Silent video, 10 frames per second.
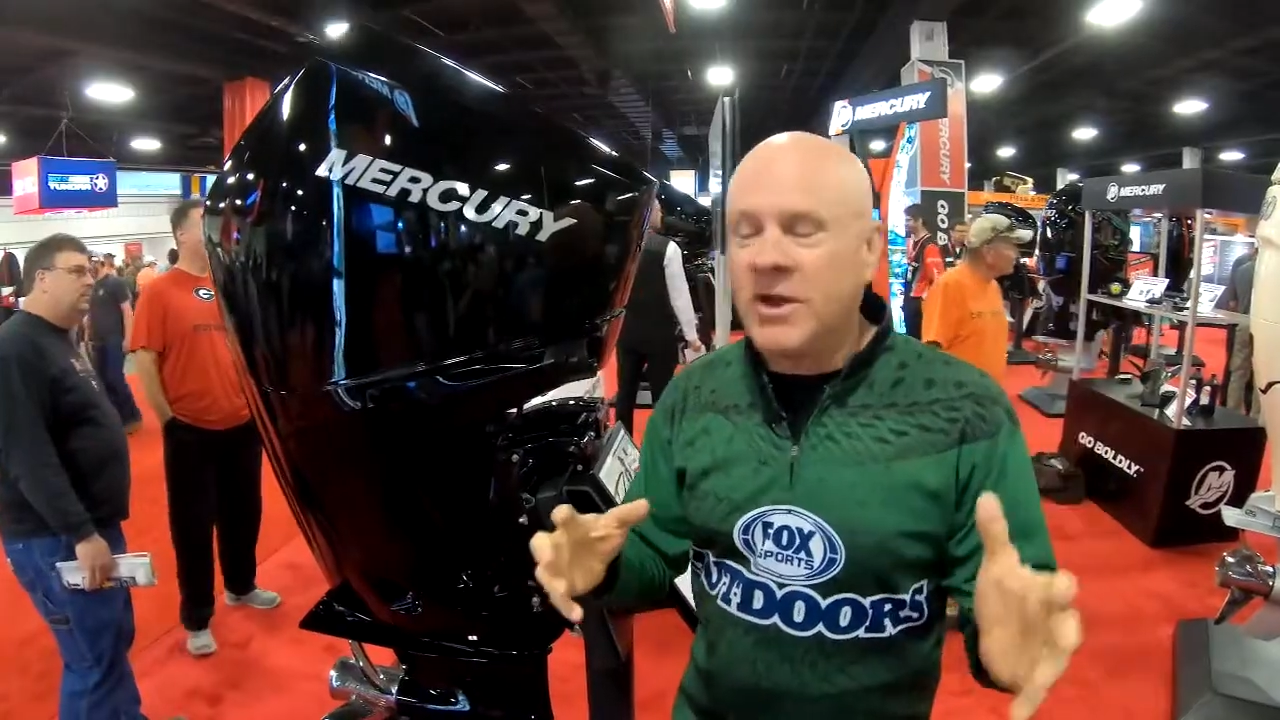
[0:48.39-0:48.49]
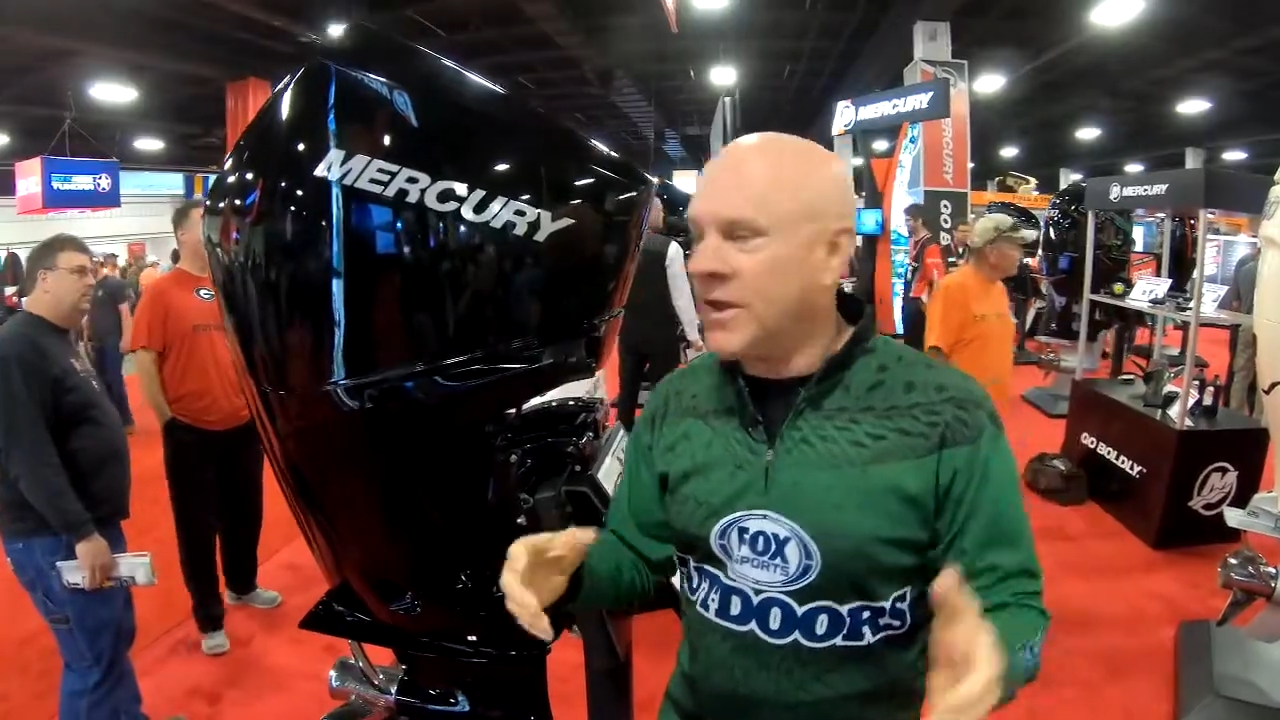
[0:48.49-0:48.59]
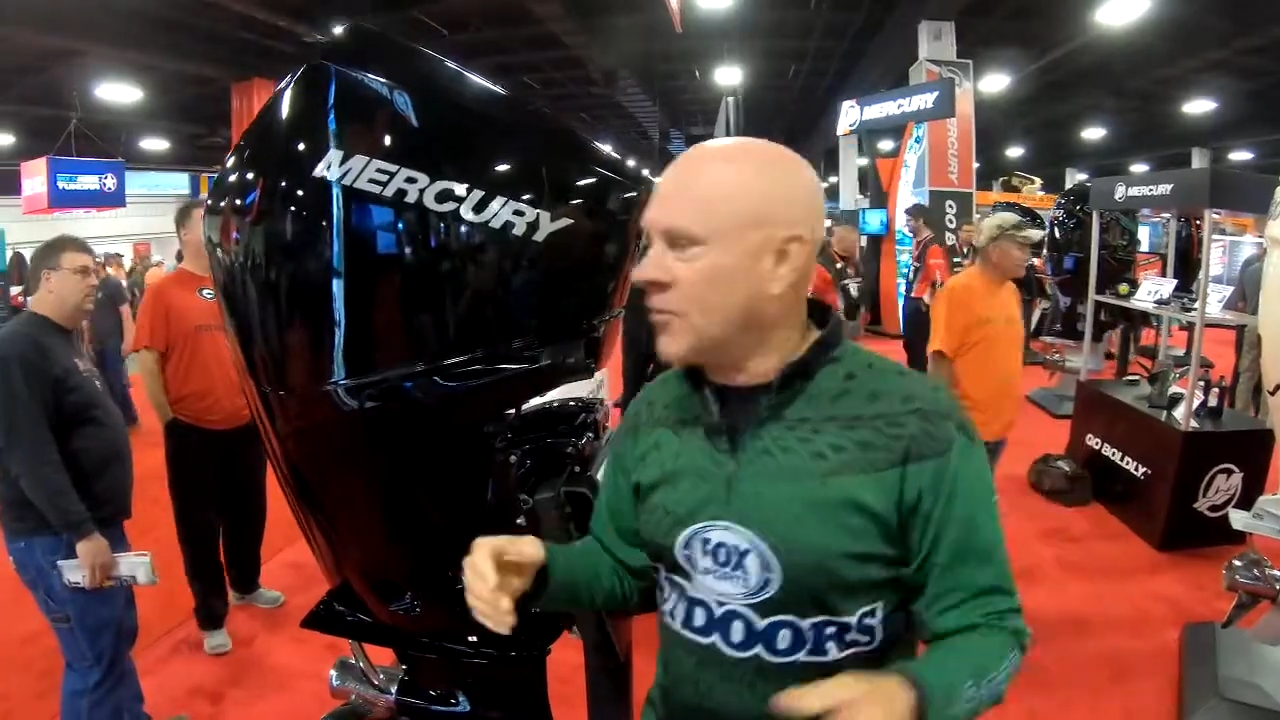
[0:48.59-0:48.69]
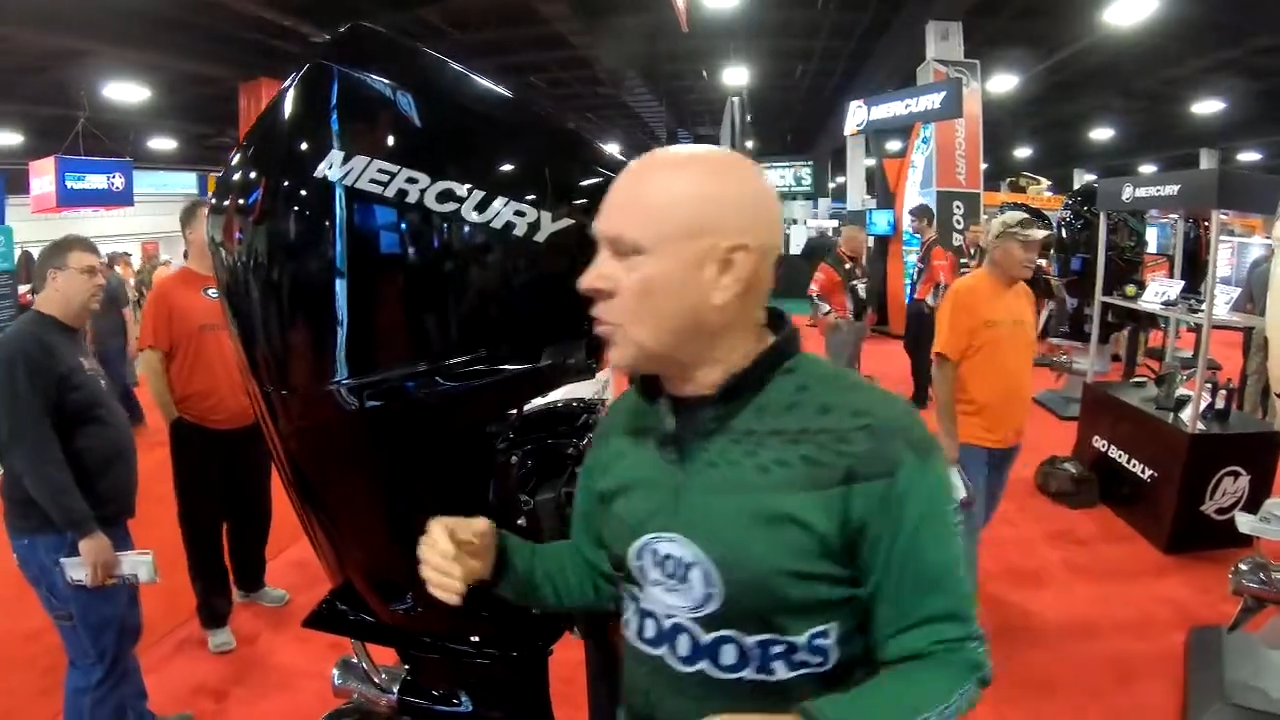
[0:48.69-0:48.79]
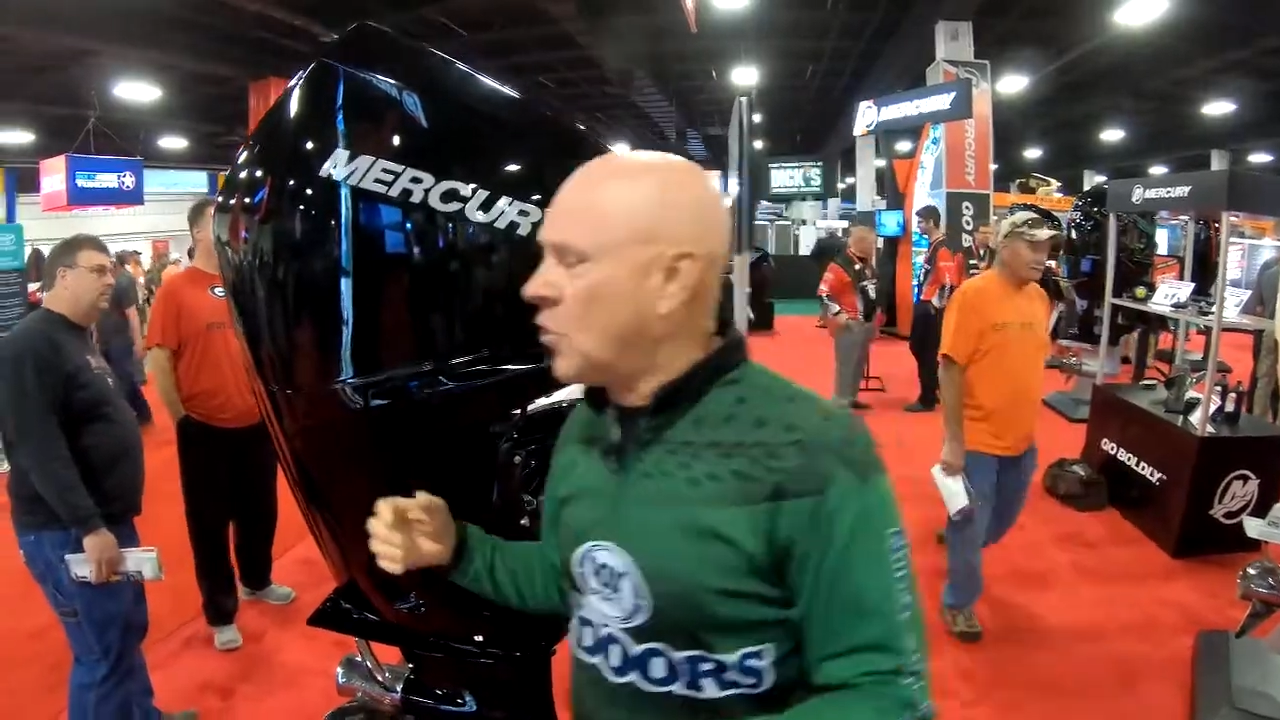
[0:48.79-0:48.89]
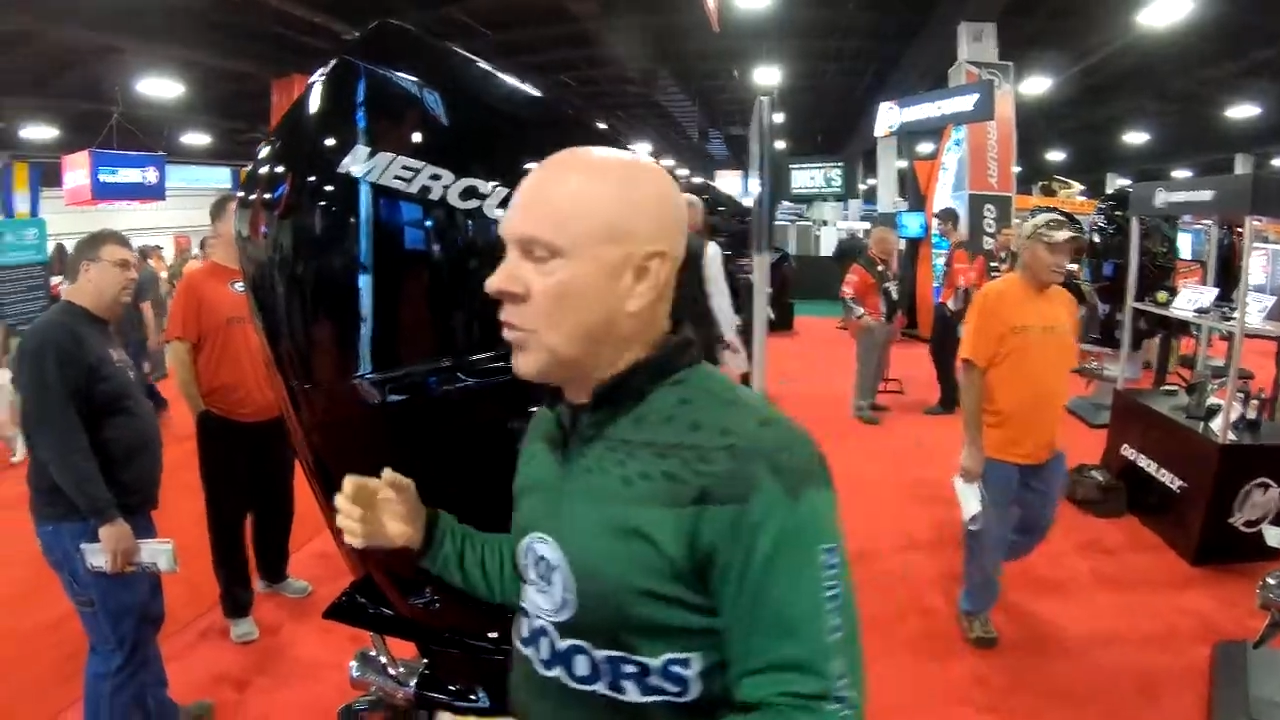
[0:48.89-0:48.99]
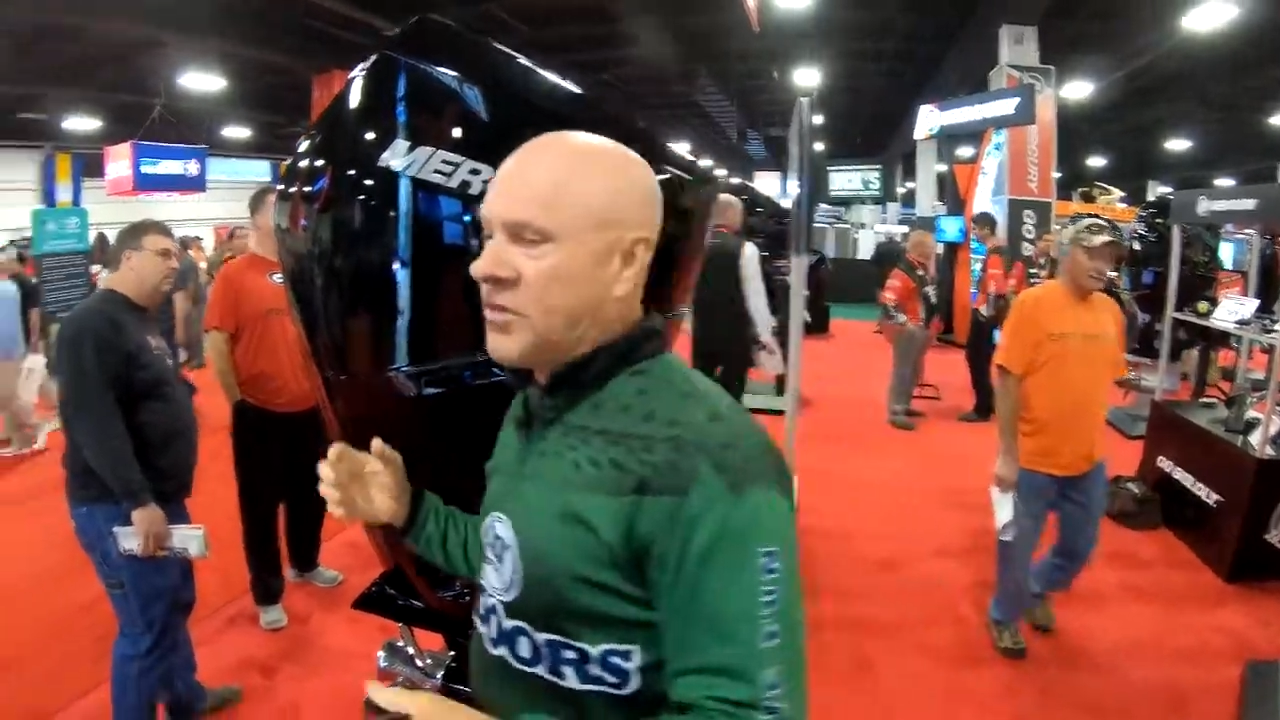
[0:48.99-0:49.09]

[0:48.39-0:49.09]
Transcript: another cool